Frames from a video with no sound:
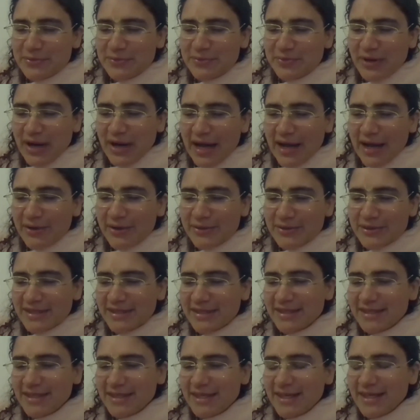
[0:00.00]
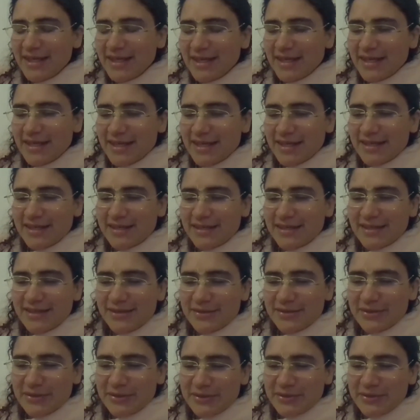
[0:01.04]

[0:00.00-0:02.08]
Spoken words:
proud, and you know,